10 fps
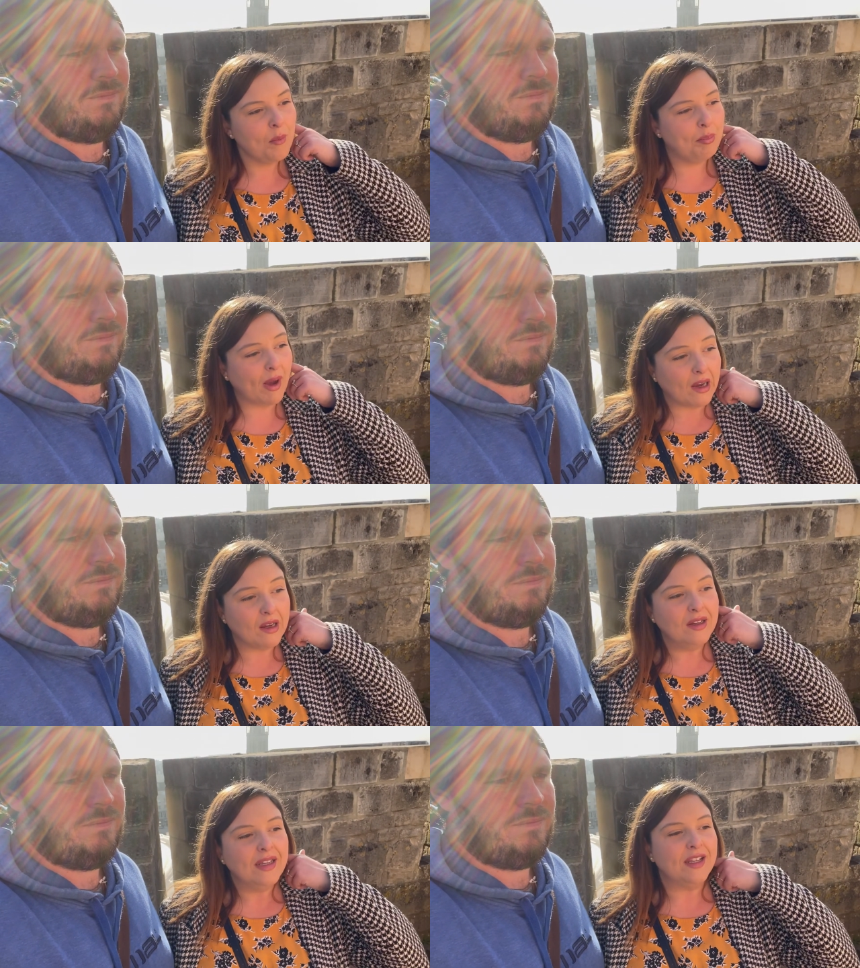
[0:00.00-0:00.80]

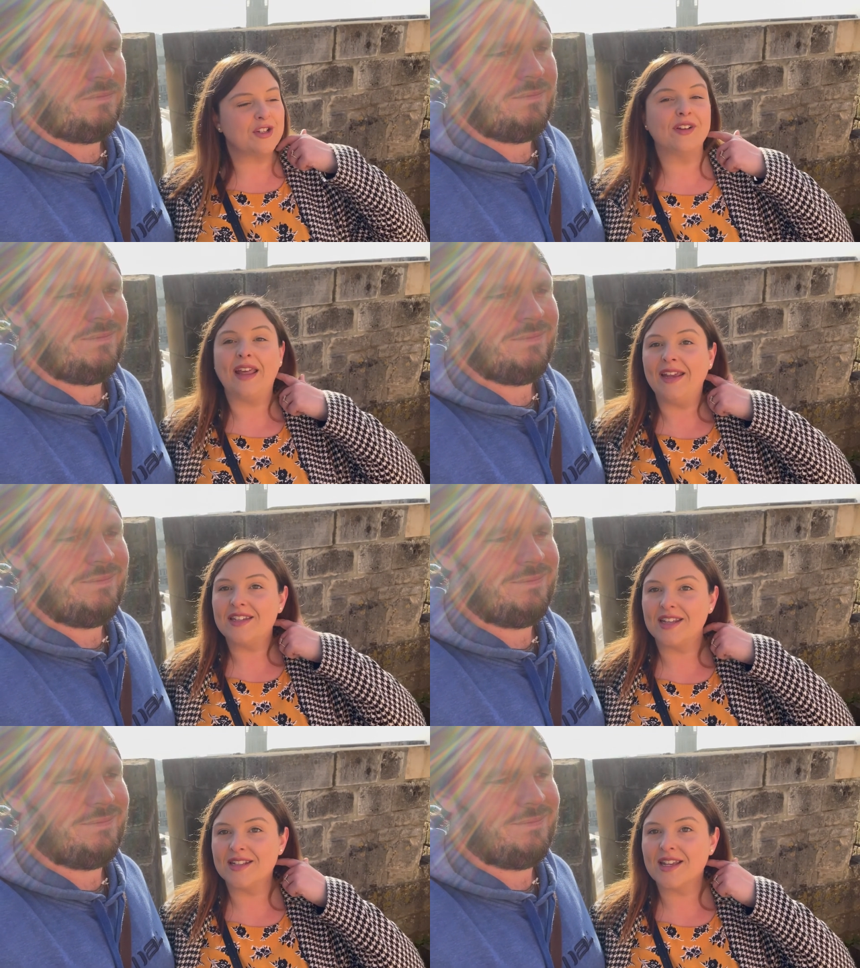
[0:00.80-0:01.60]
Speaker 1: But during the
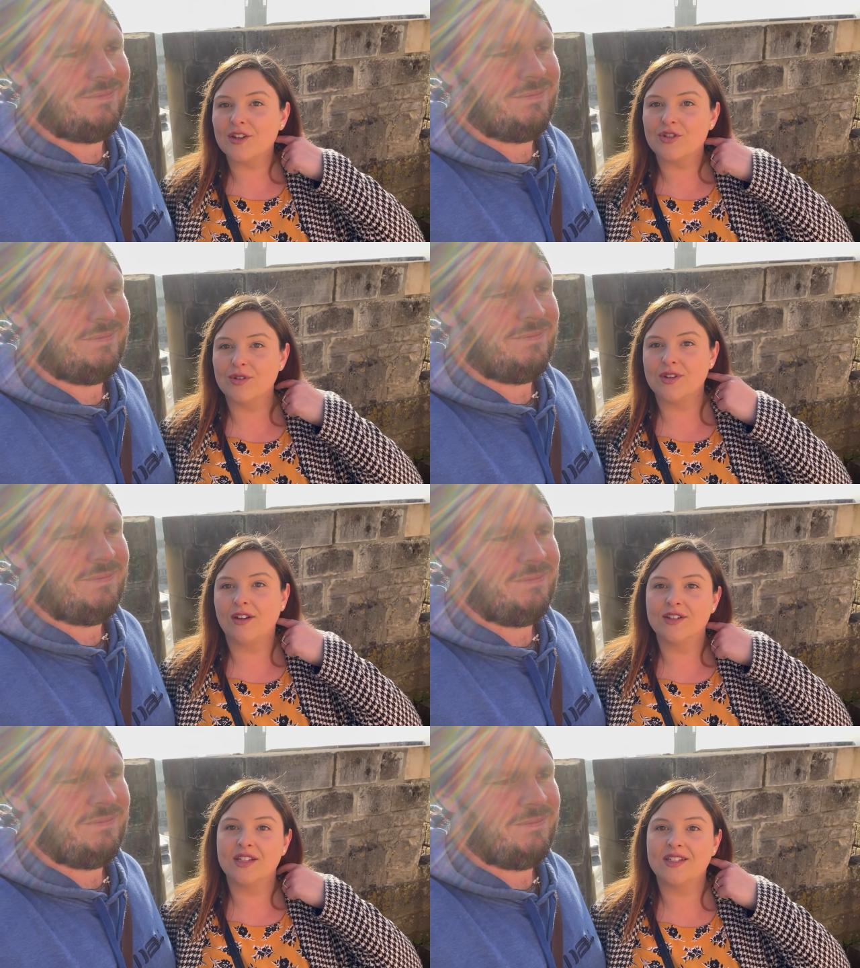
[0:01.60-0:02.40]
18th century, it was
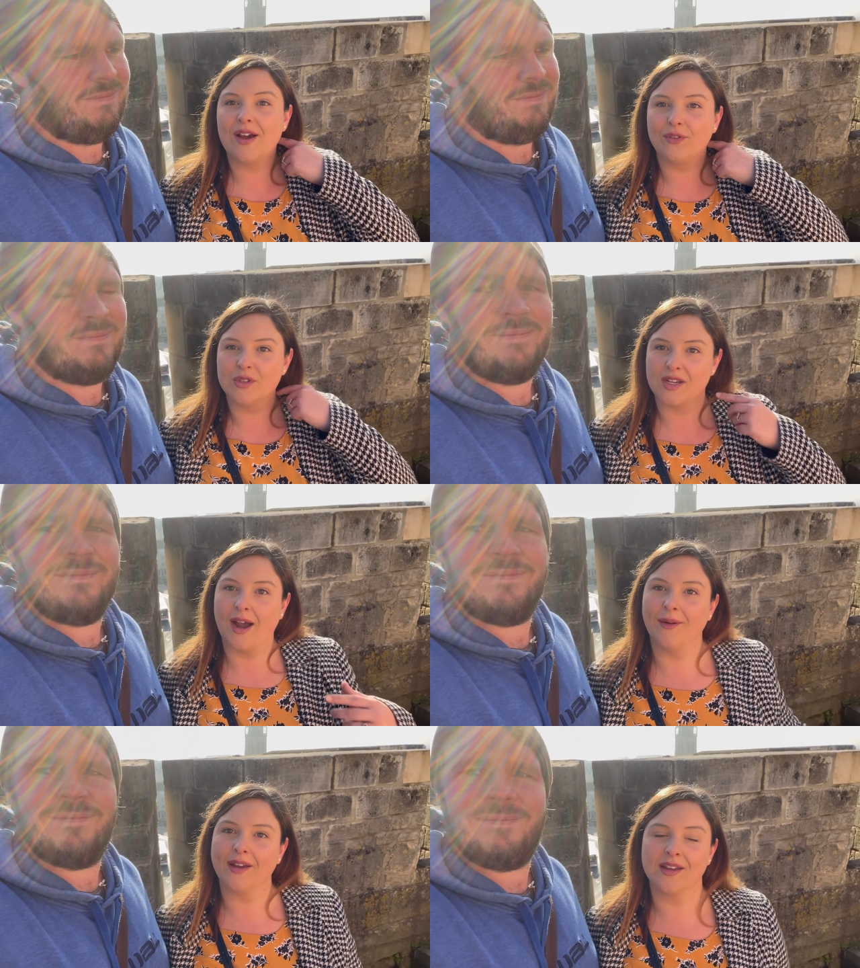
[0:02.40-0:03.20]
known as the Devil's
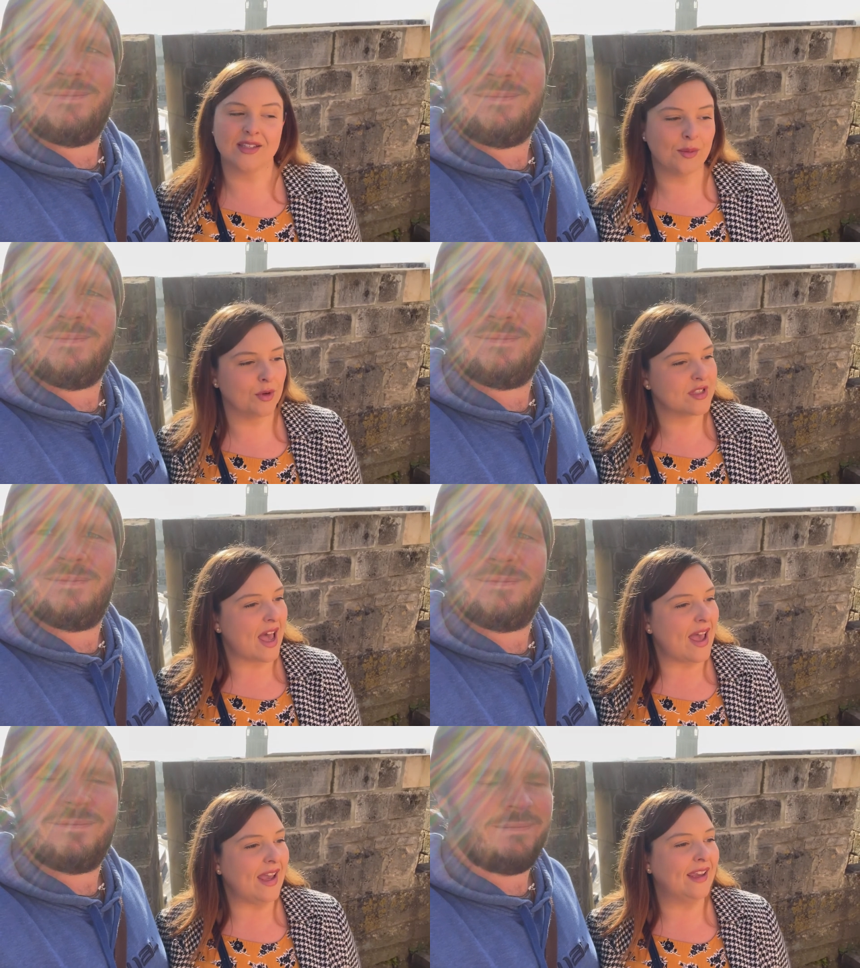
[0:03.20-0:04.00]
Tower because it was
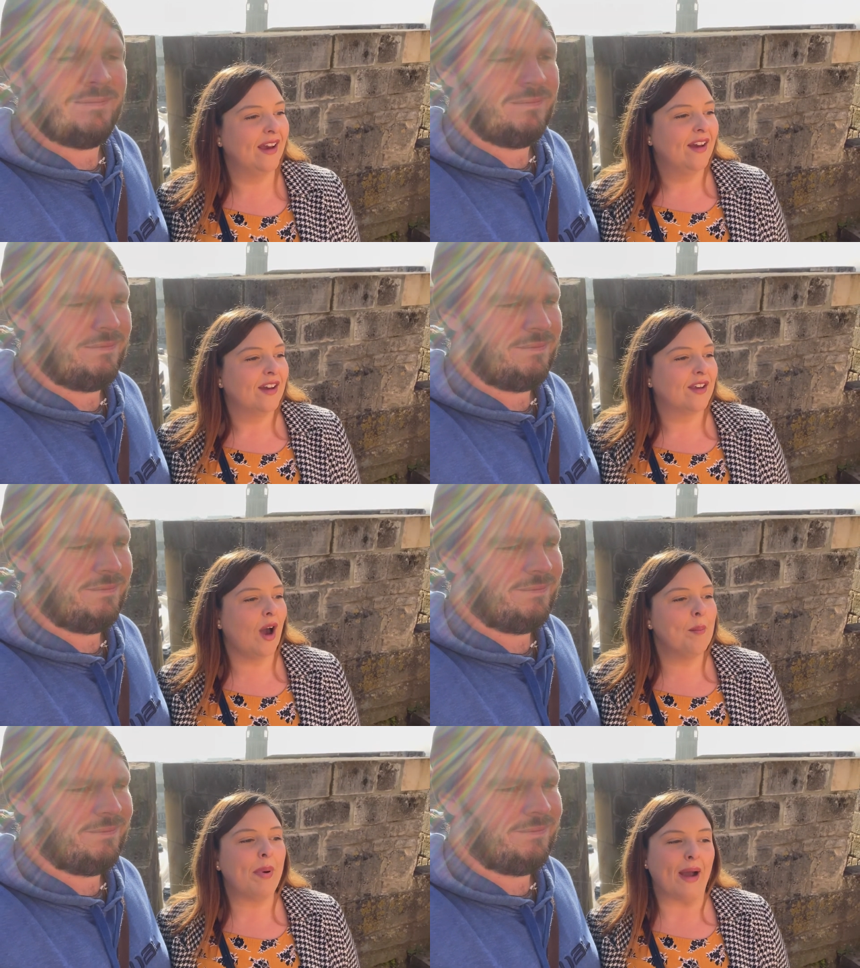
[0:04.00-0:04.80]
a
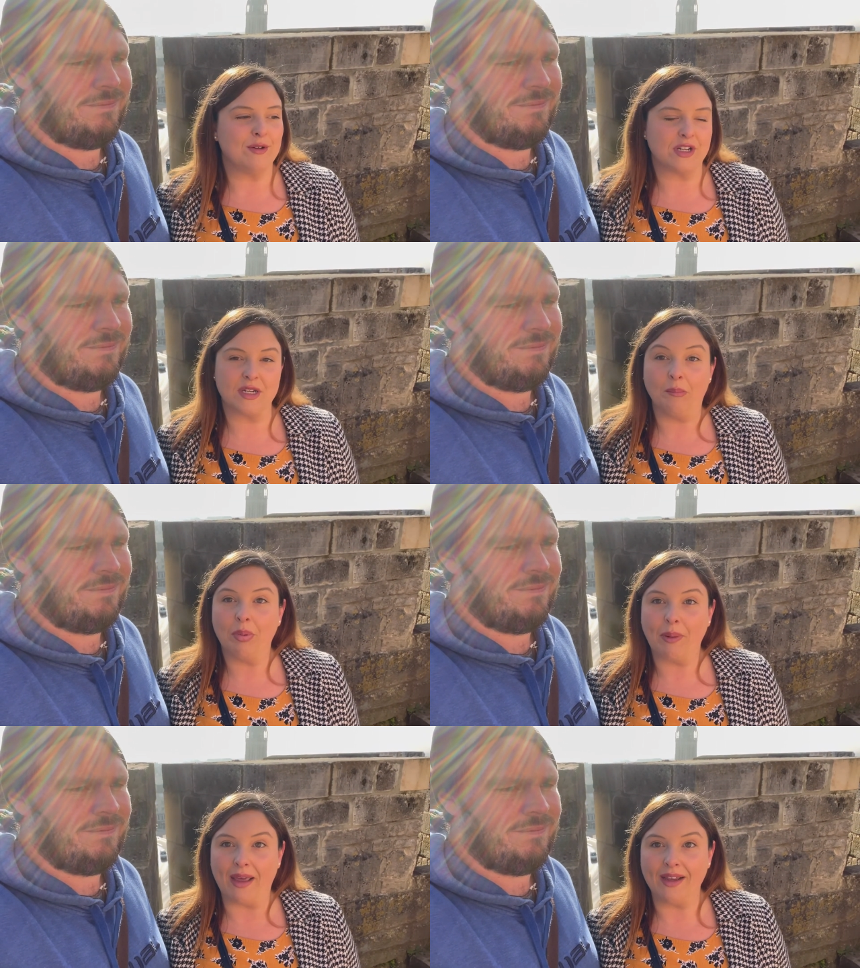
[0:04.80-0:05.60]
gunpowder
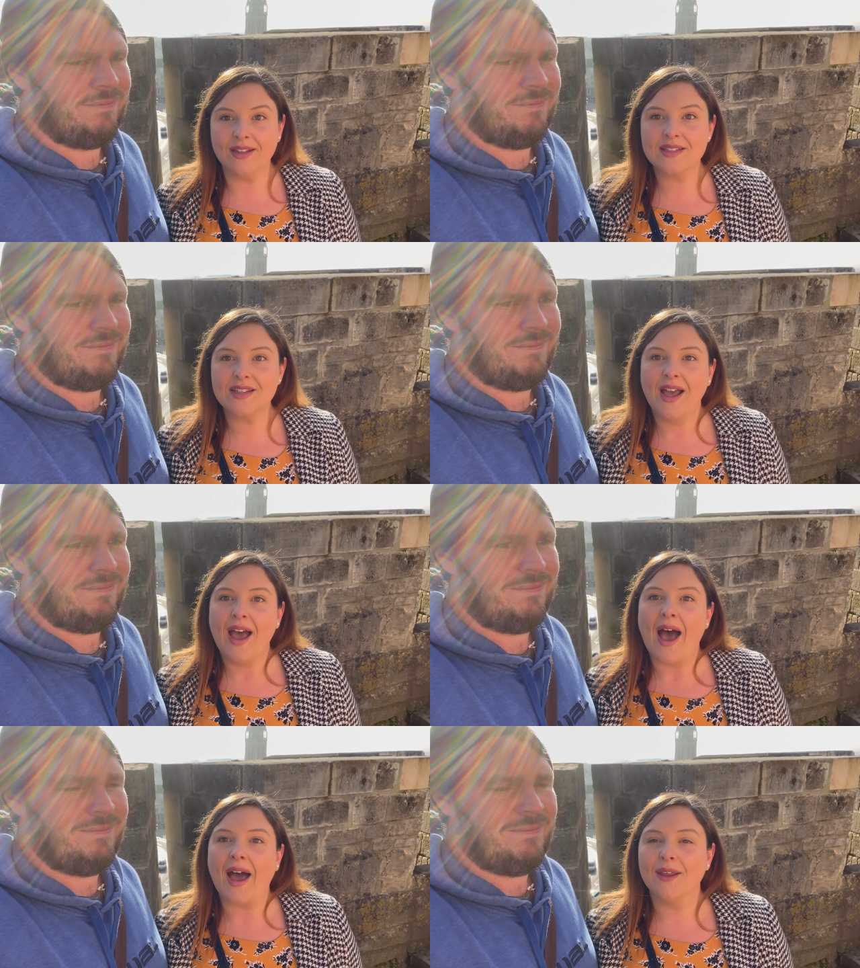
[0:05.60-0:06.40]
dump place
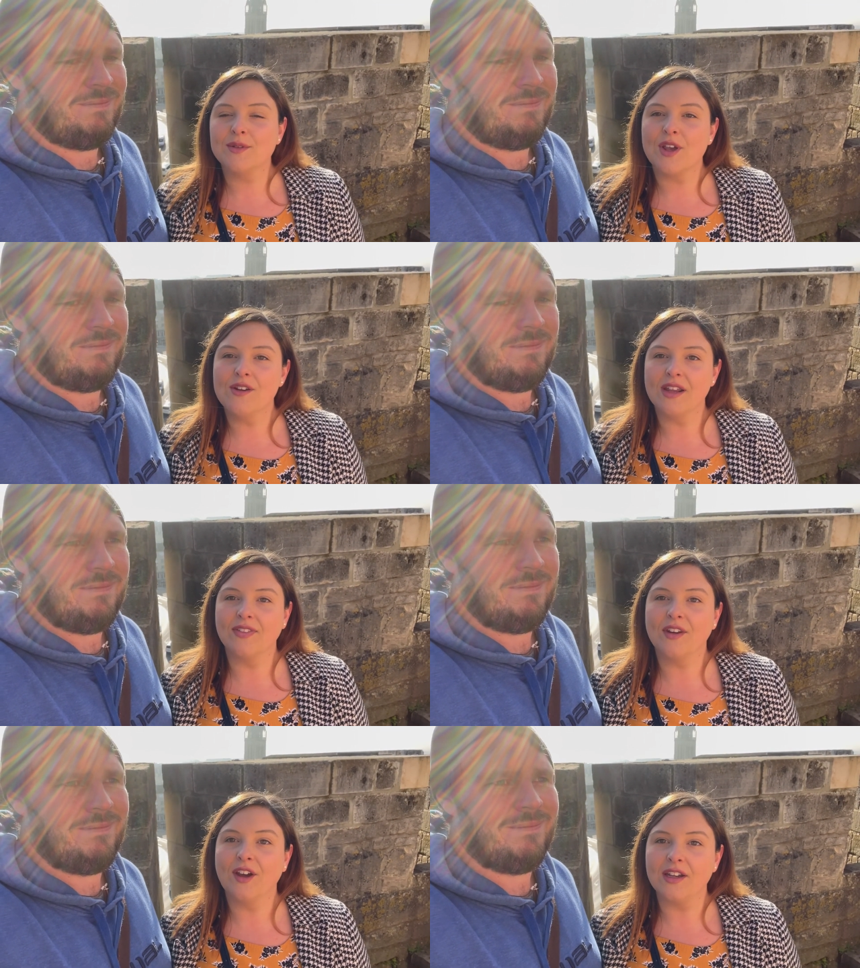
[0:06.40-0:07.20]
and it was only in
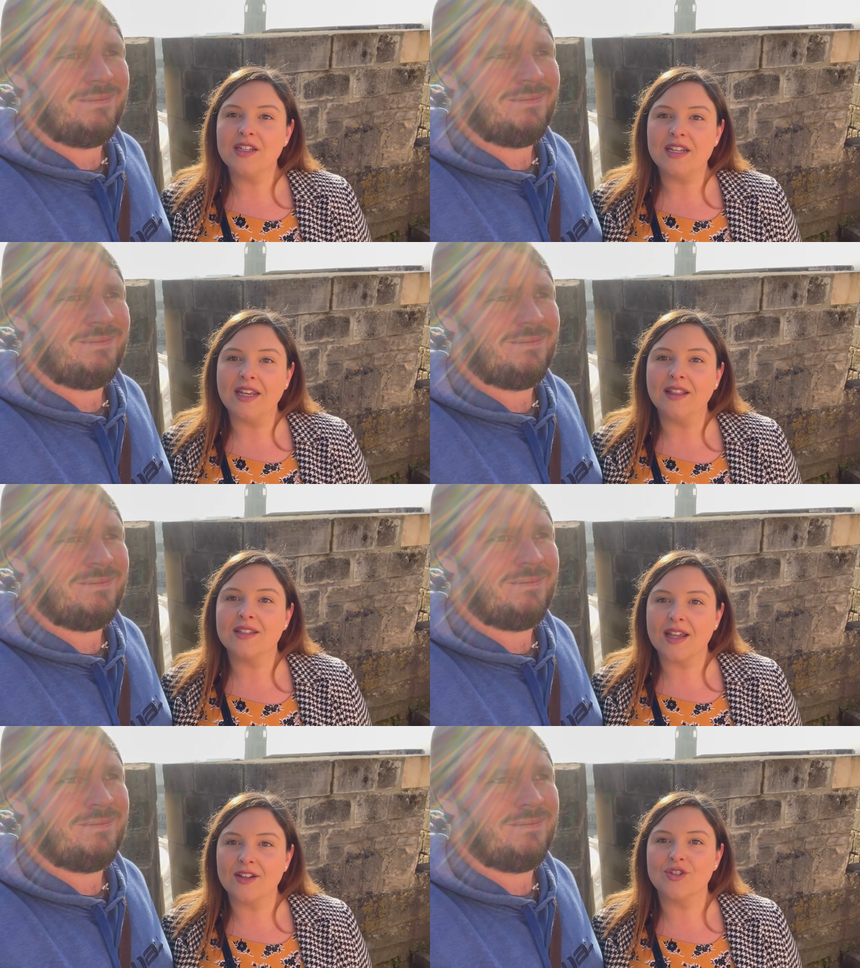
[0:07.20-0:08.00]
the 19th
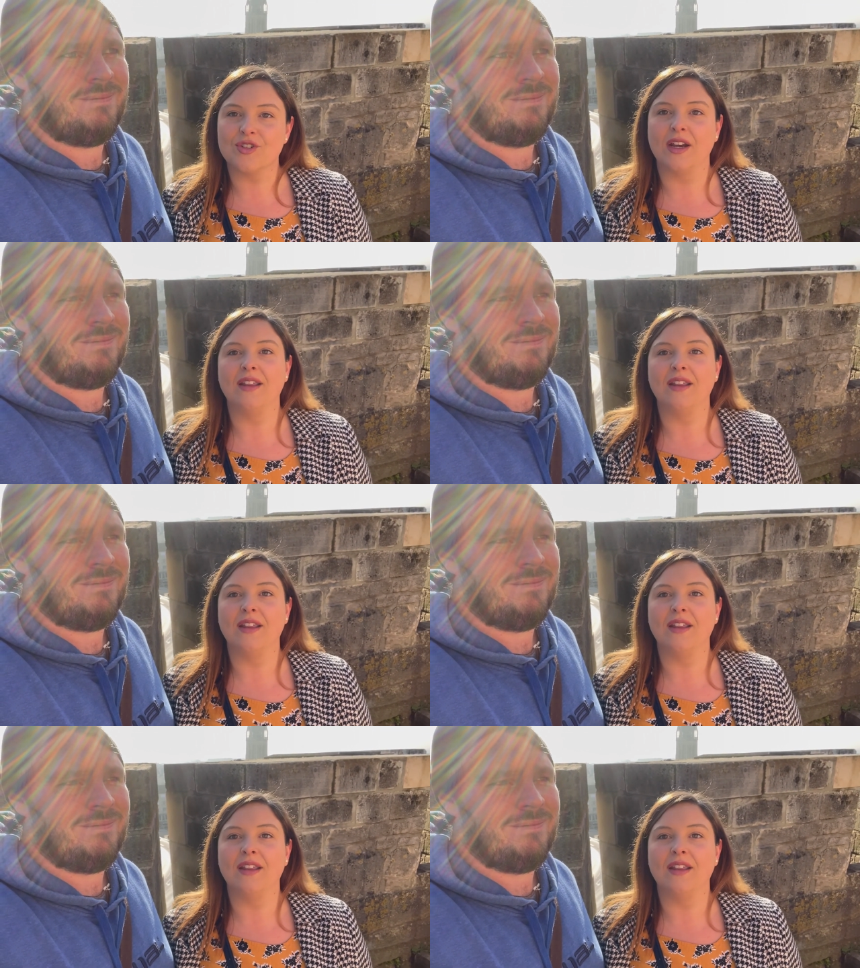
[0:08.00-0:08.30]
century